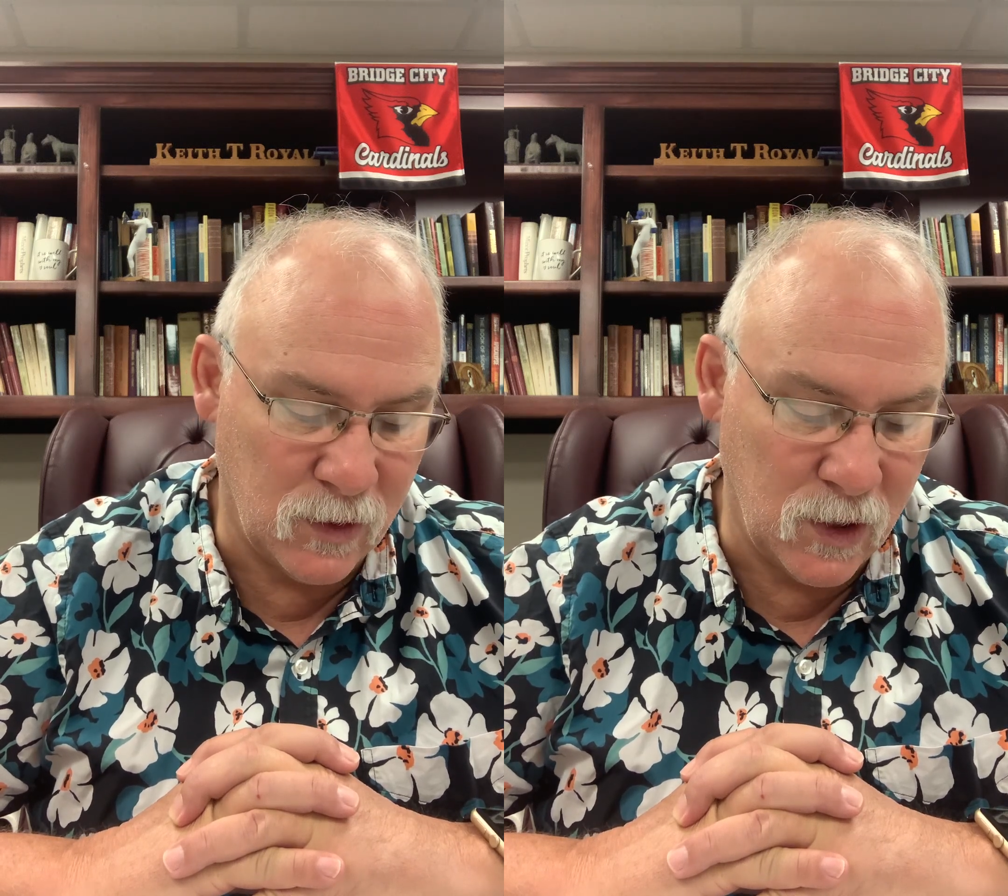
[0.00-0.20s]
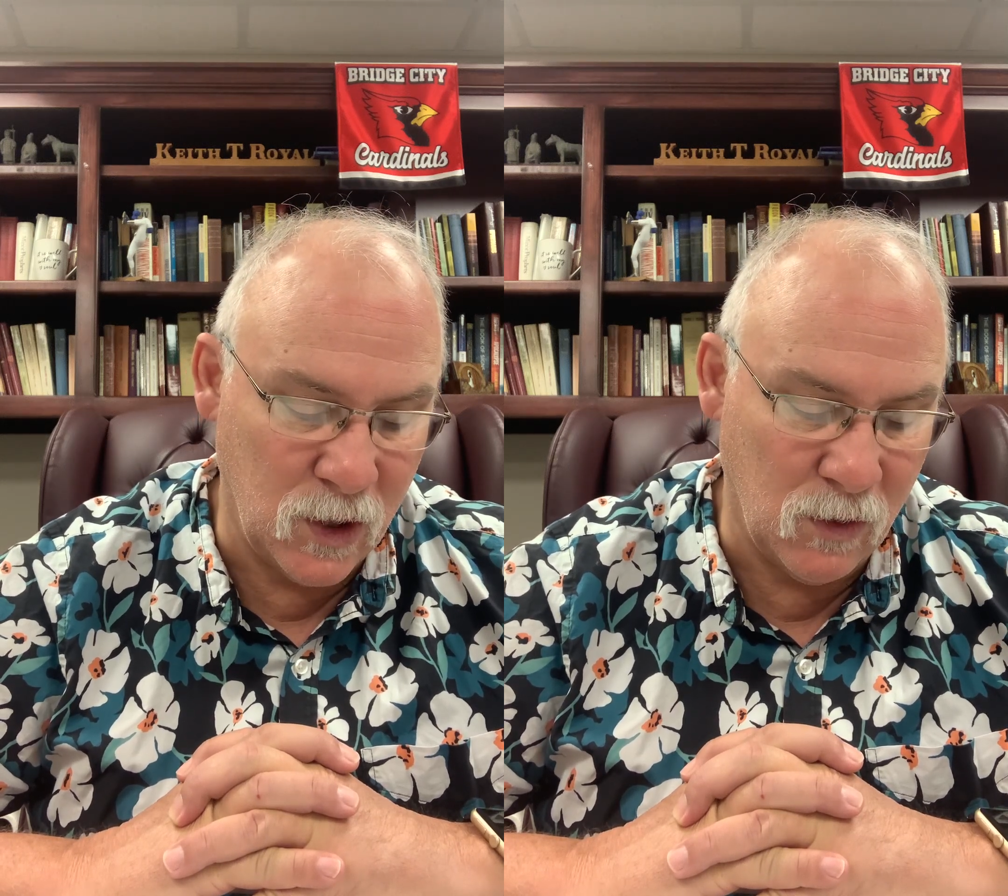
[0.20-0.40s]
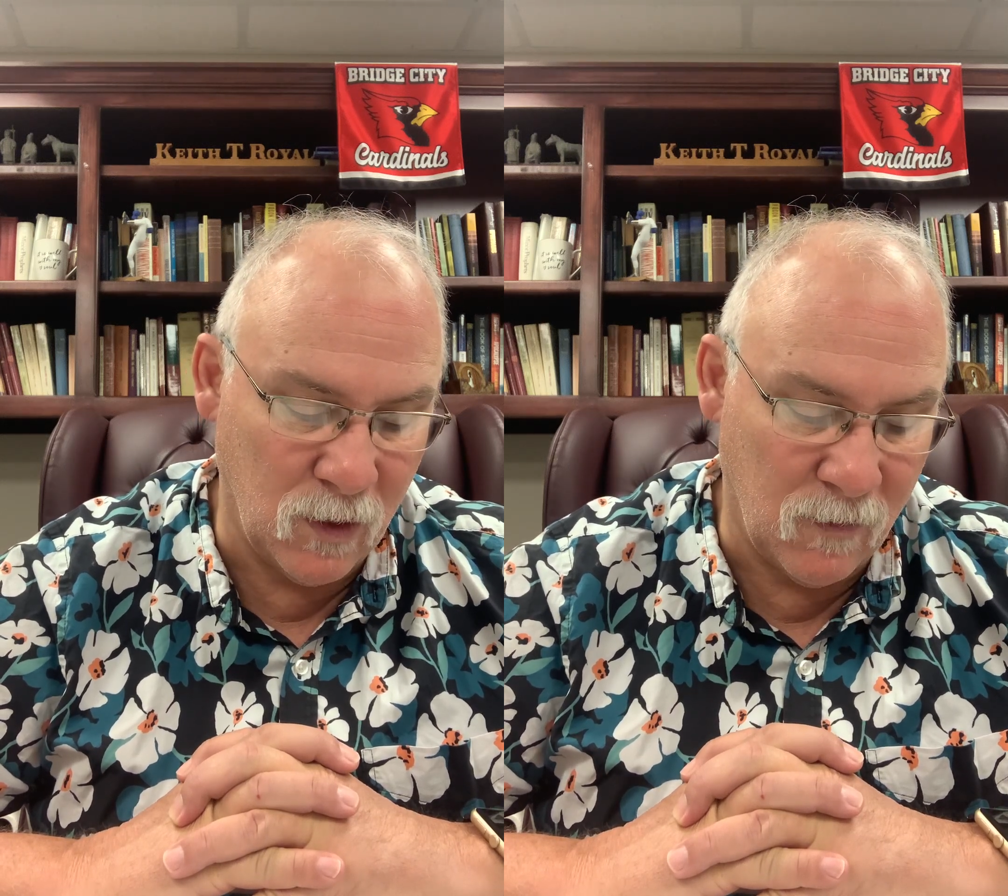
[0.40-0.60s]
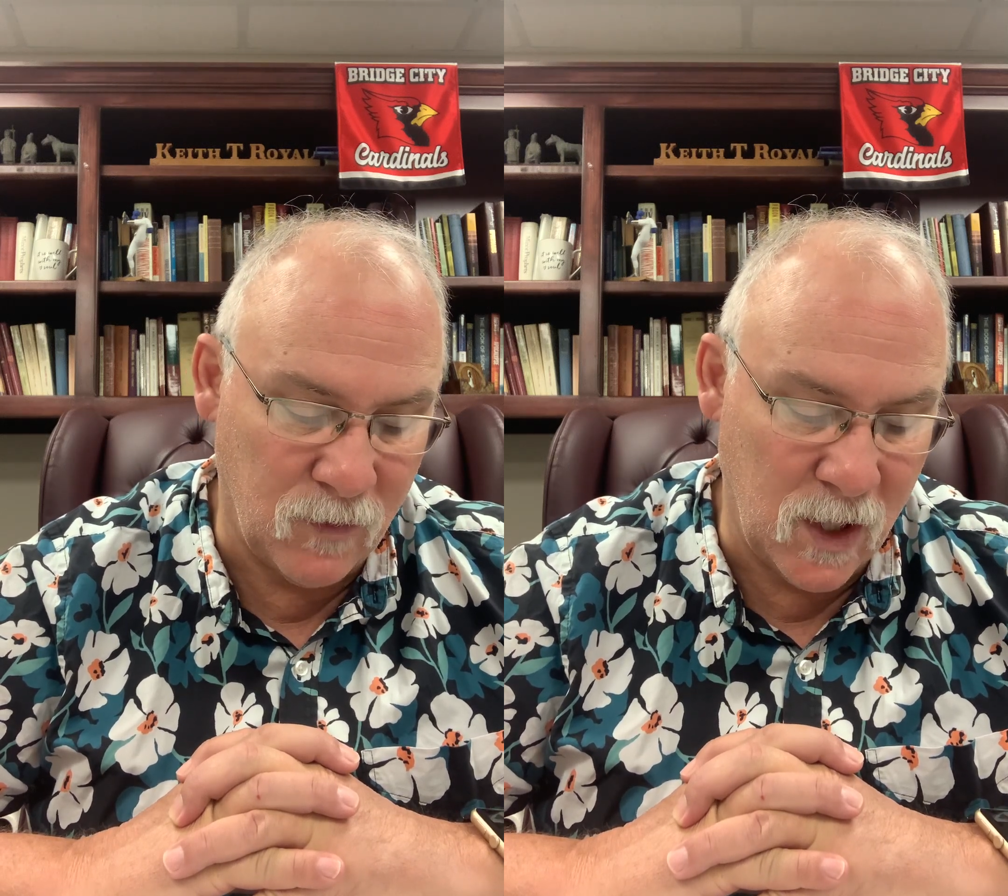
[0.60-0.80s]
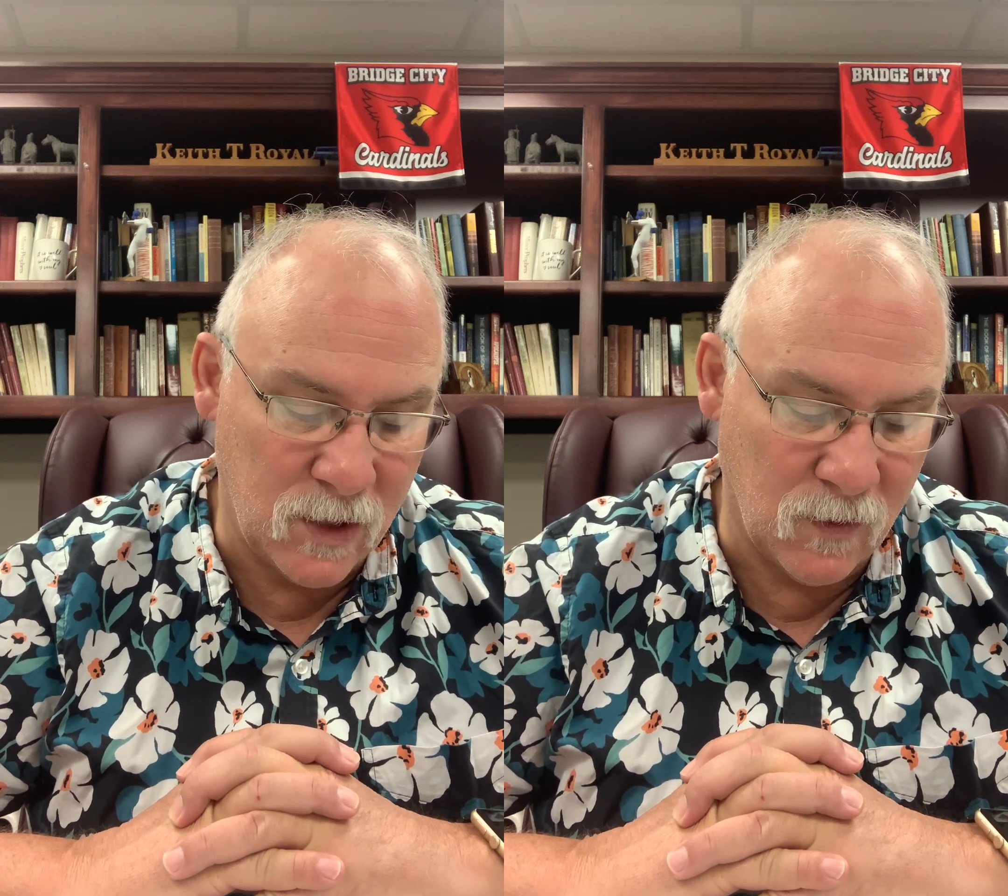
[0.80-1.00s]
you if
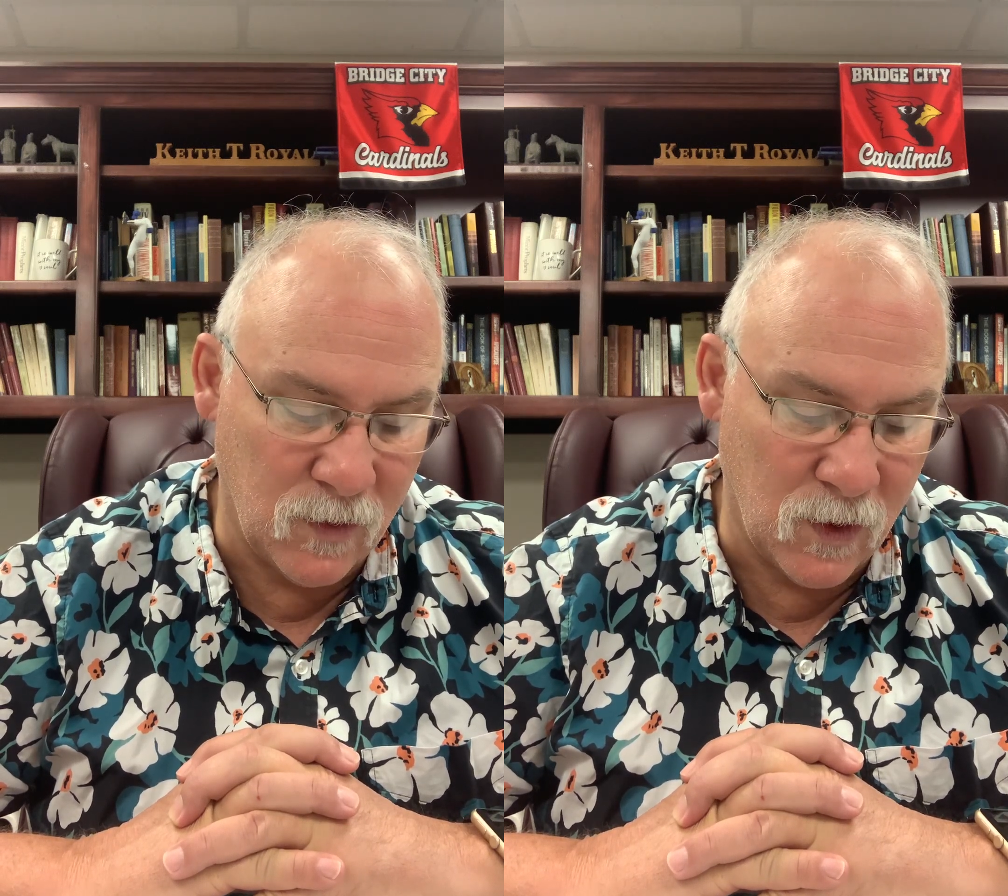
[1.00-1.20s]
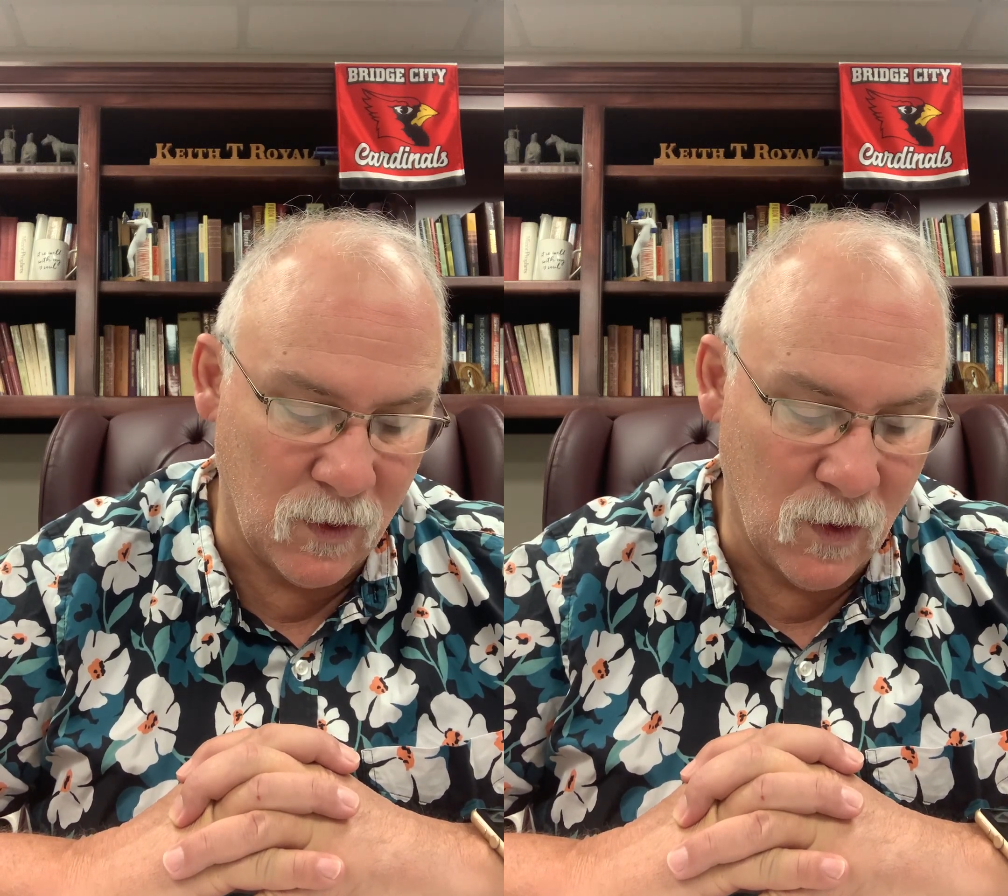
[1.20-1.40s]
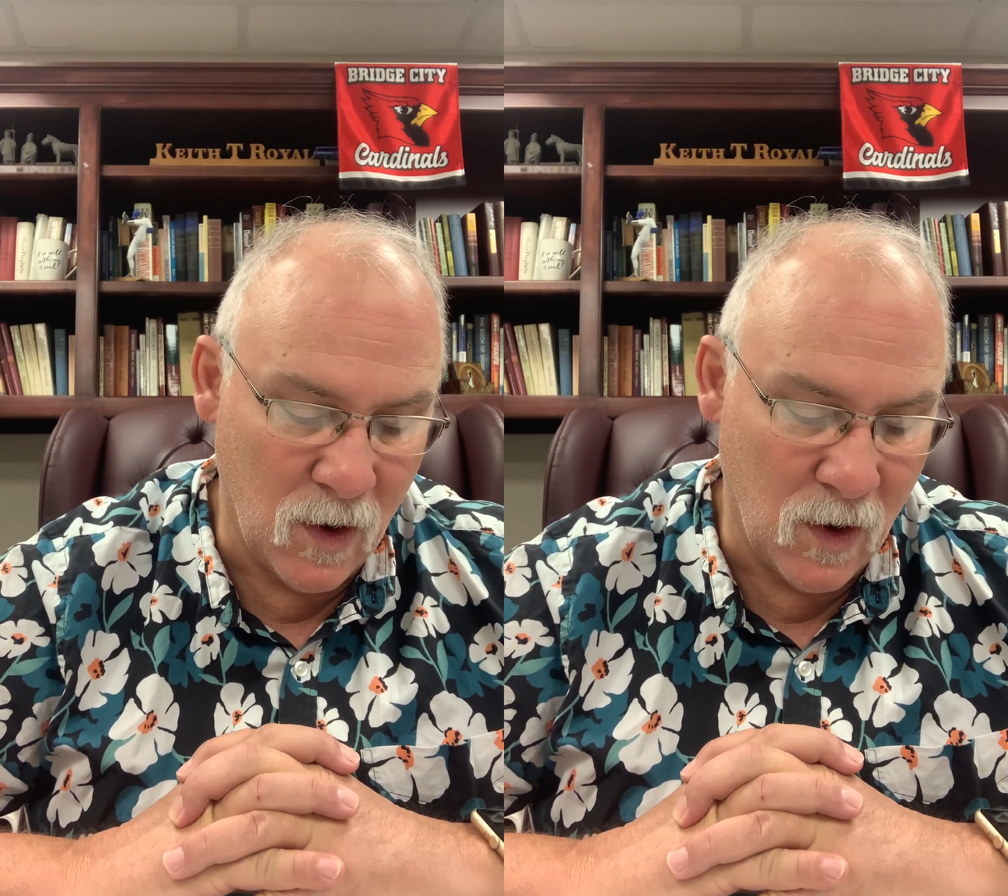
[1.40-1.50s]
each of you